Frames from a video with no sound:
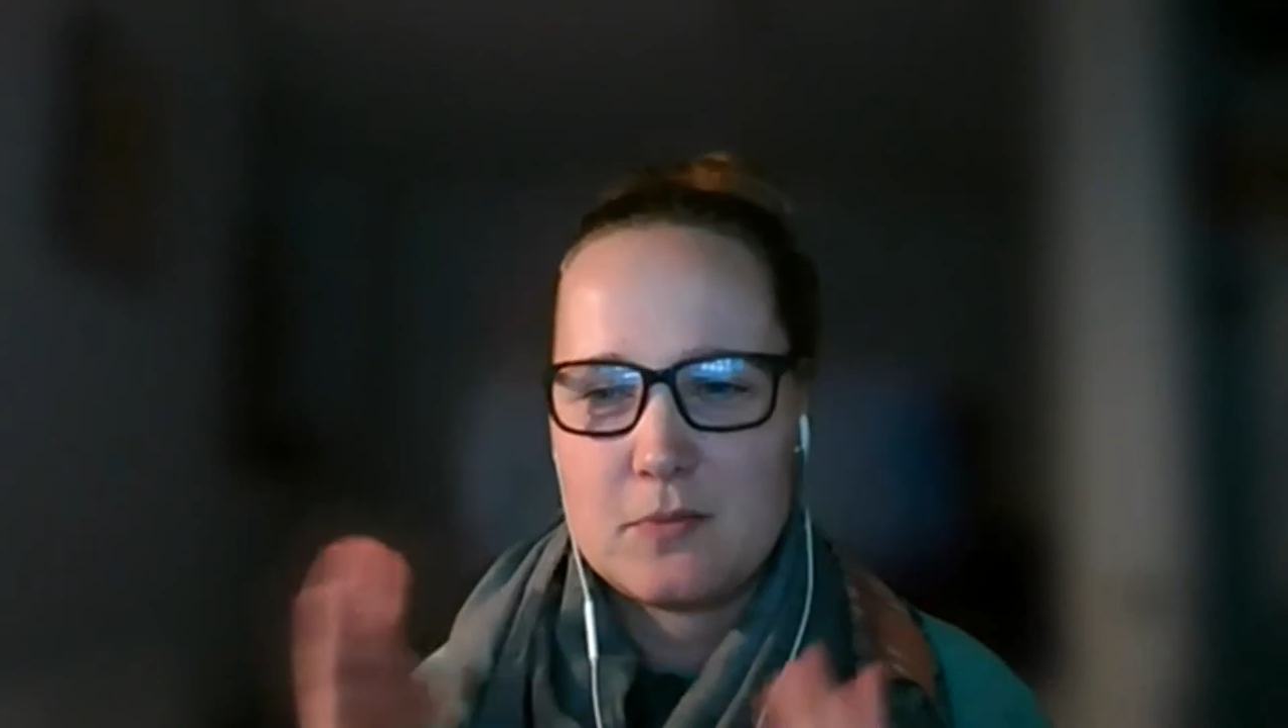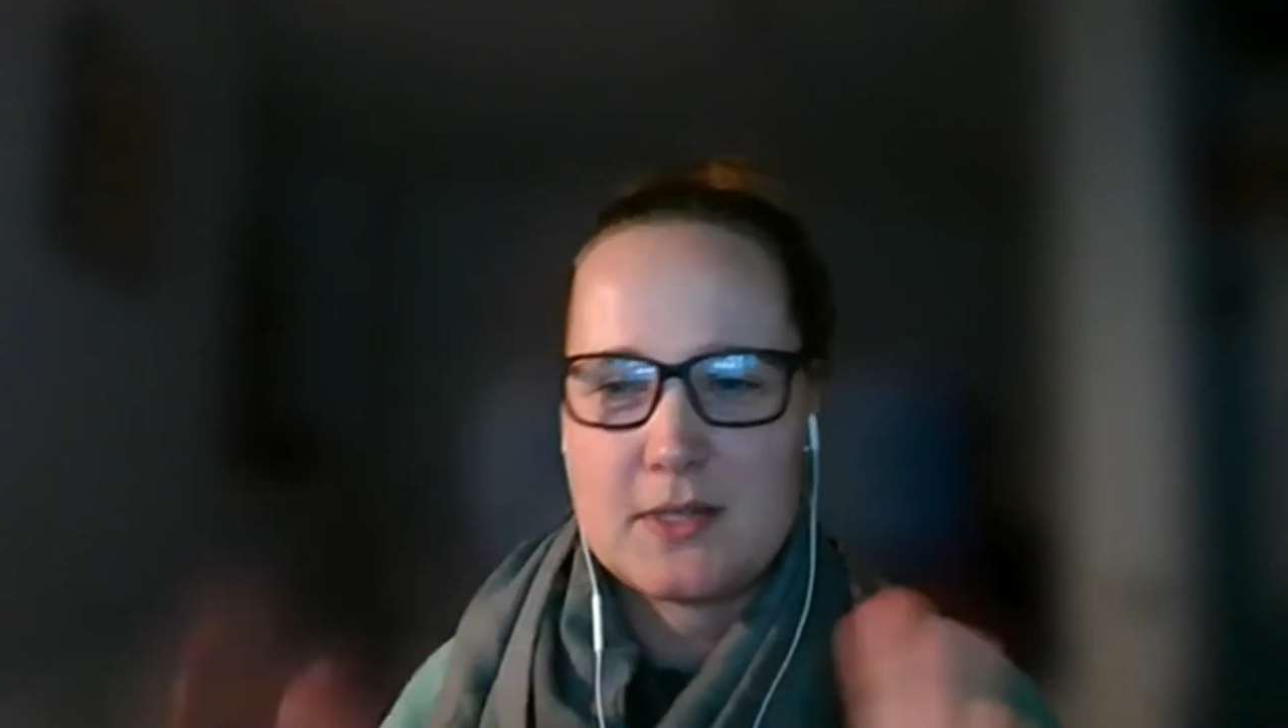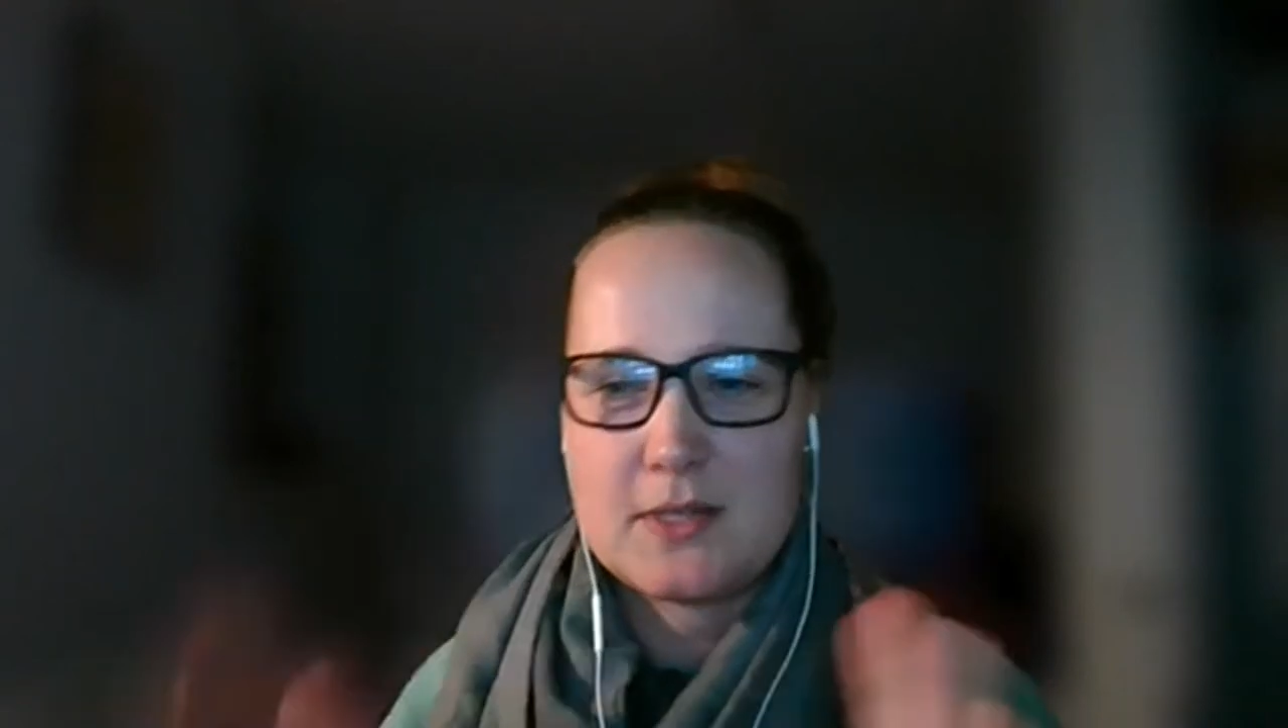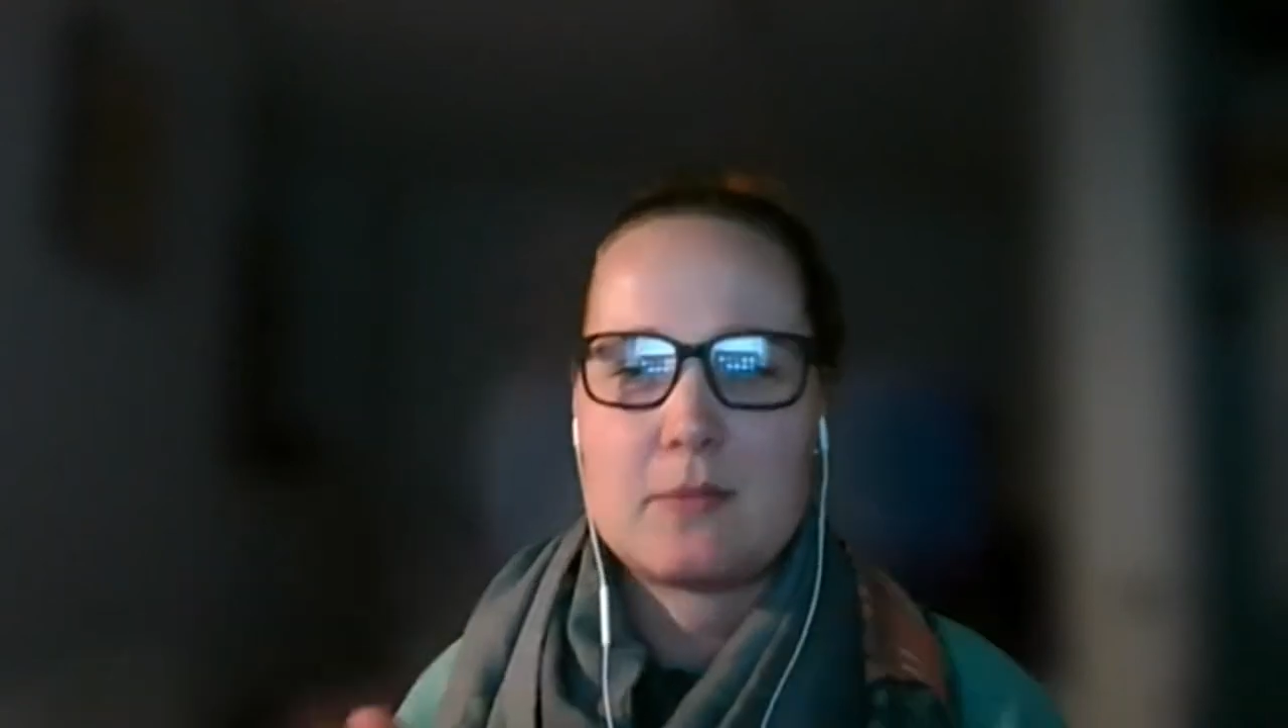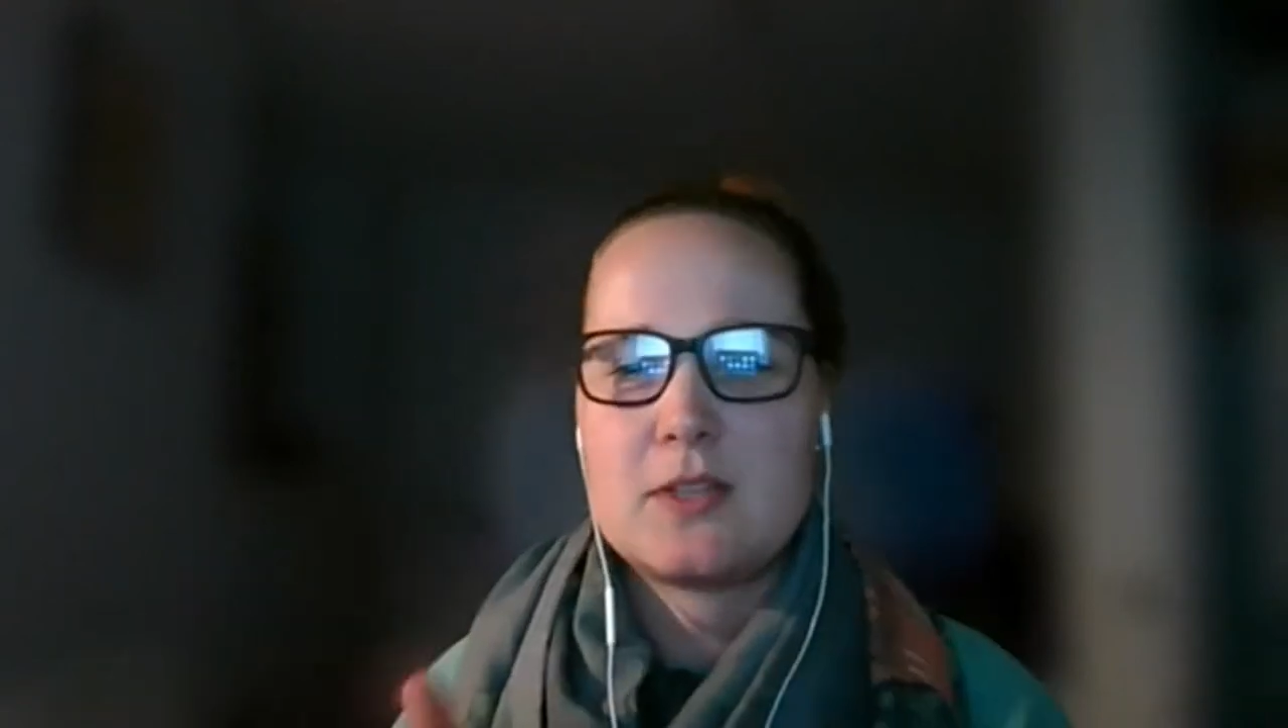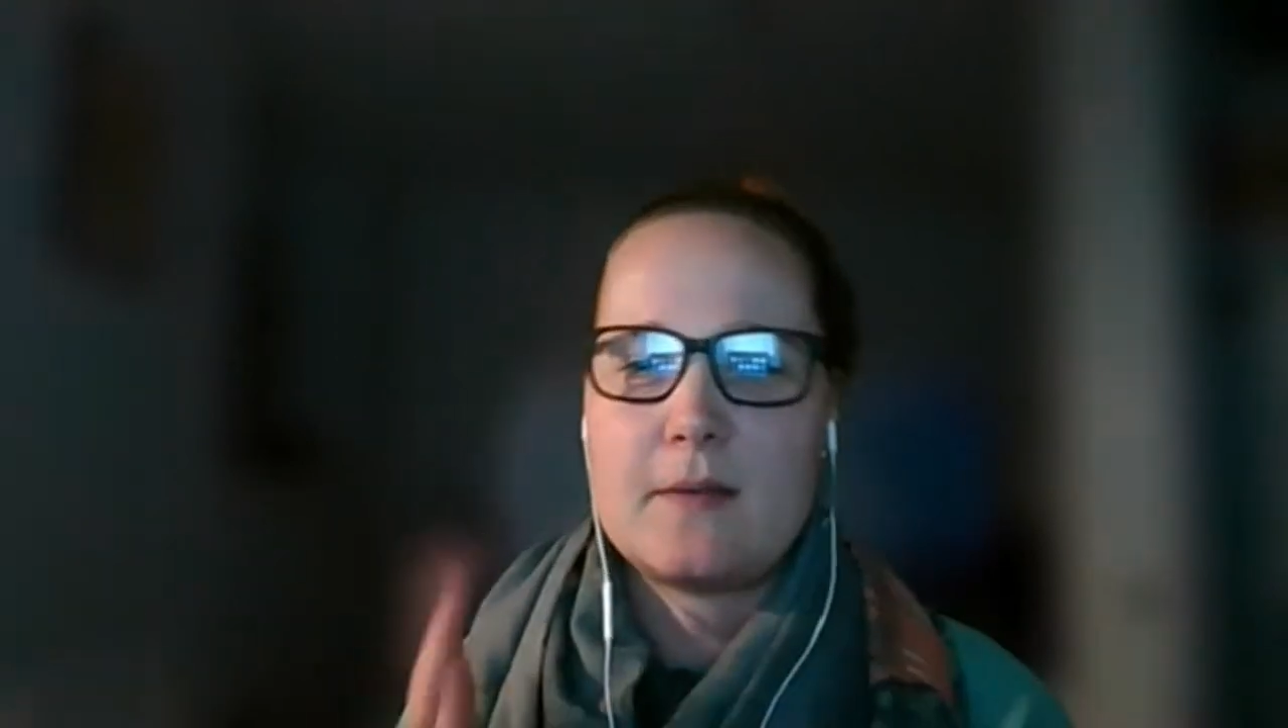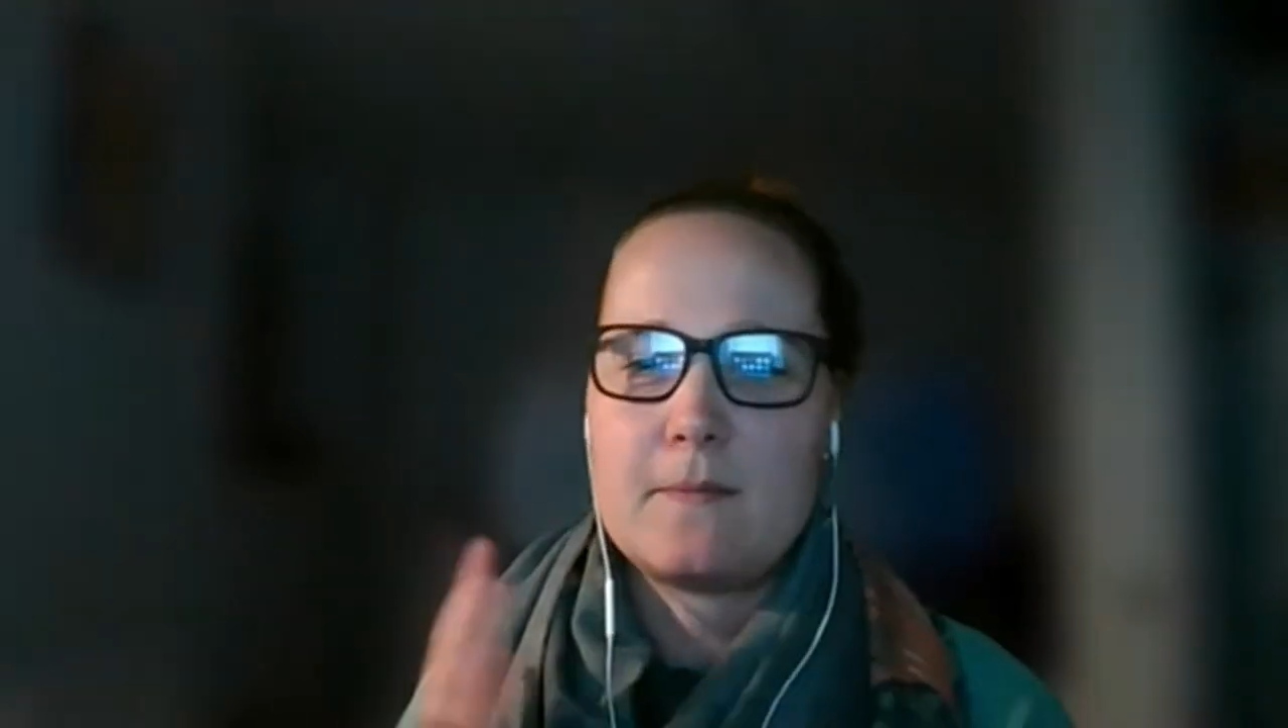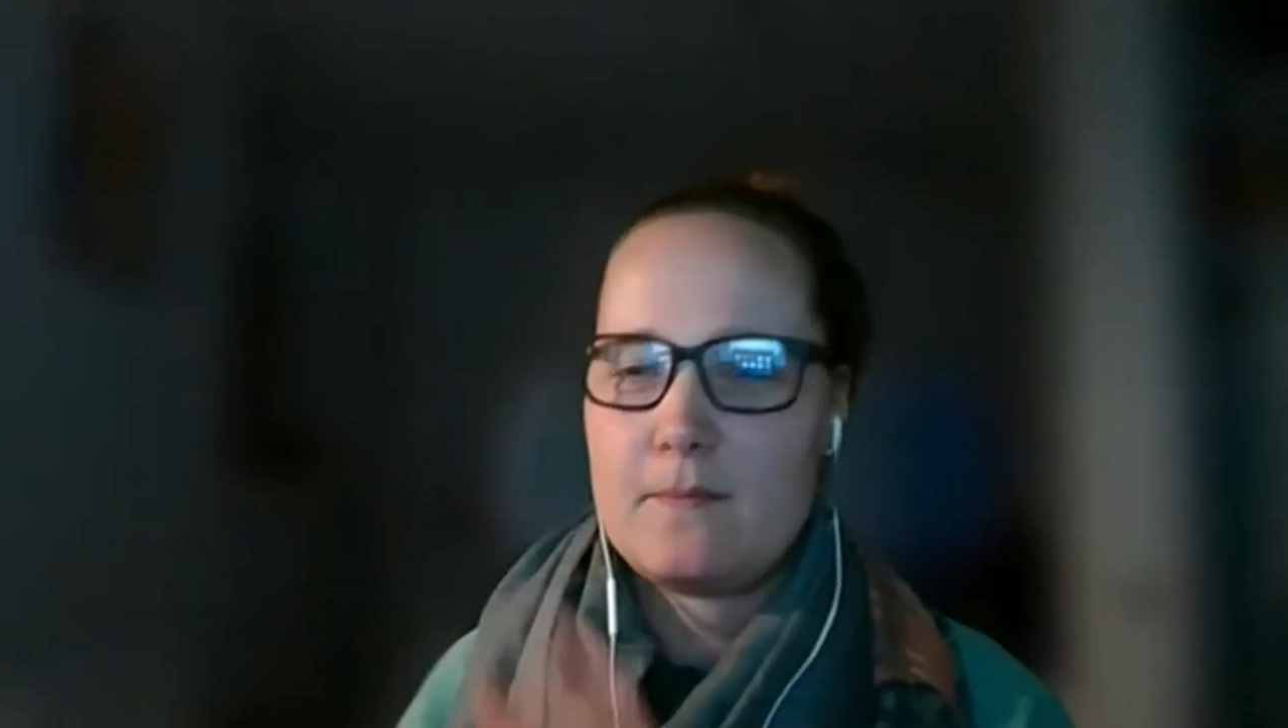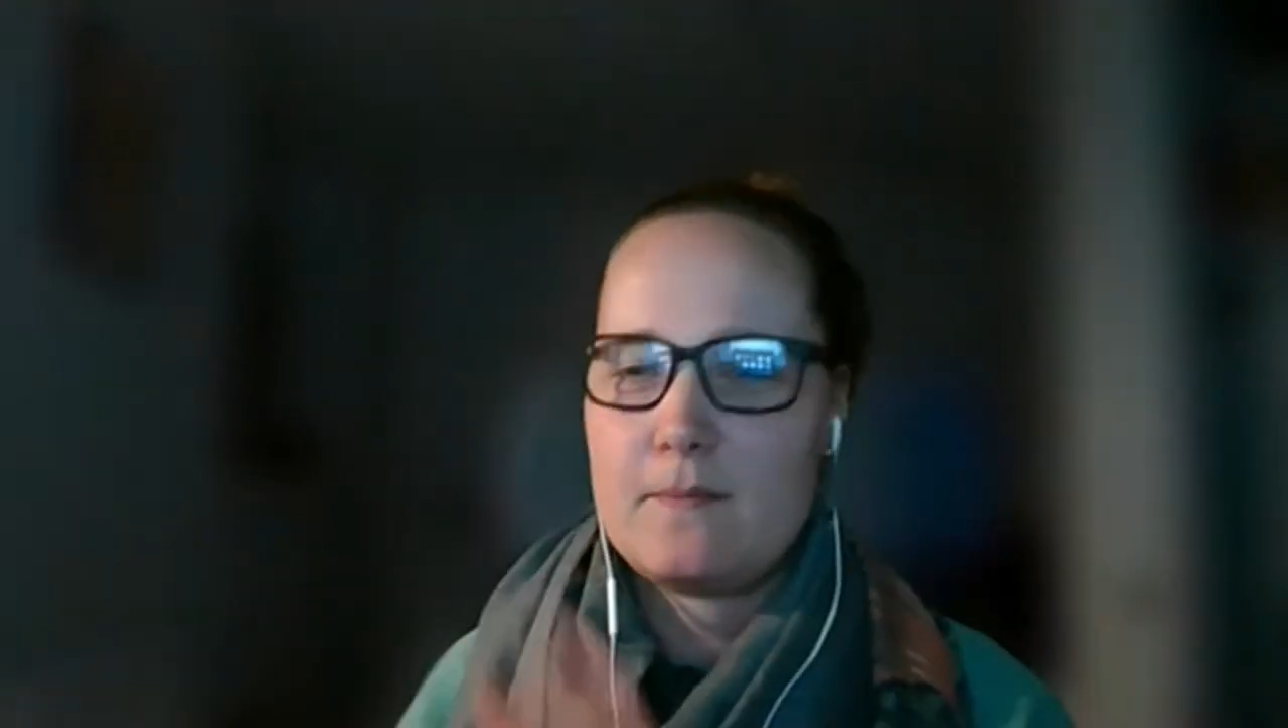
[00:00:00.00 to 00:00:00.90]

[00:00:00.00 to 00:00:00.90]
a preceptorship